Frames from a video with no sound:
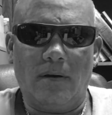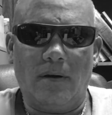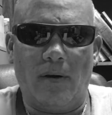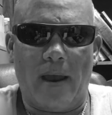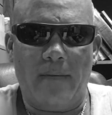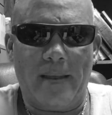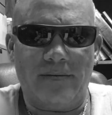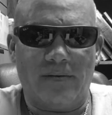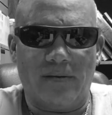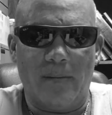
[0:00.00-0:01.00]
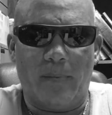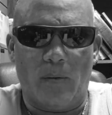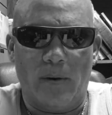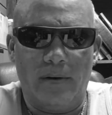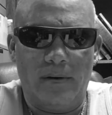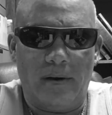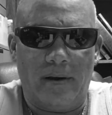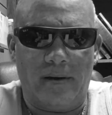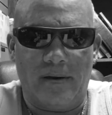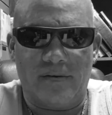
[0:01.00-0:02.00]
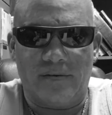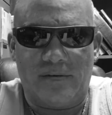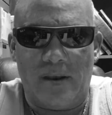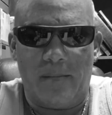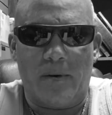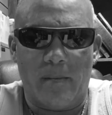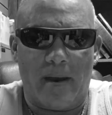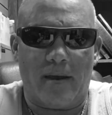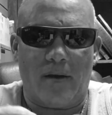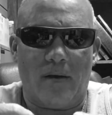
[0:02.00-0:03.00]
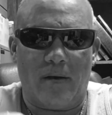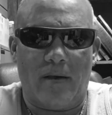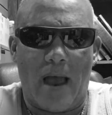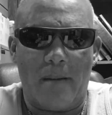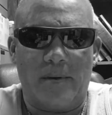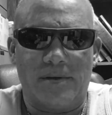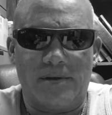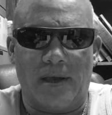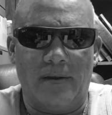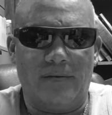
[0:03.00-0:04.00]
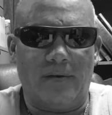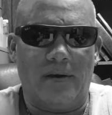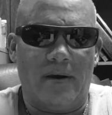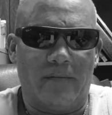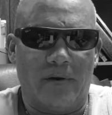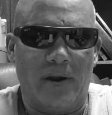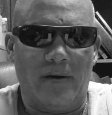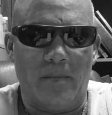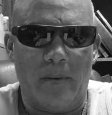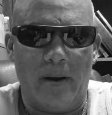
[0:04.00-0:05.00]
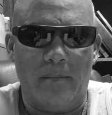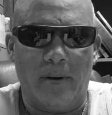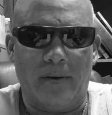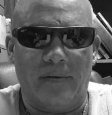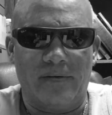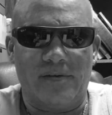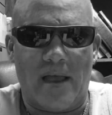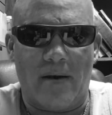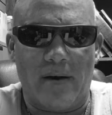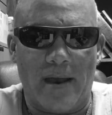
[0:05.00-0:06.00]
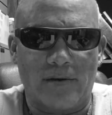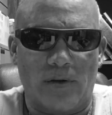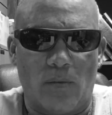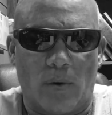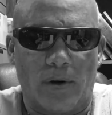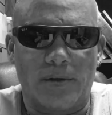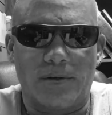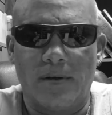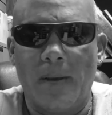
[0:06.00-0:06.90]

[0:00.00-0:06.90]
Okay, that's a simple one. It doesn't seem to make common sense. It never did to me, but this is how it actually works.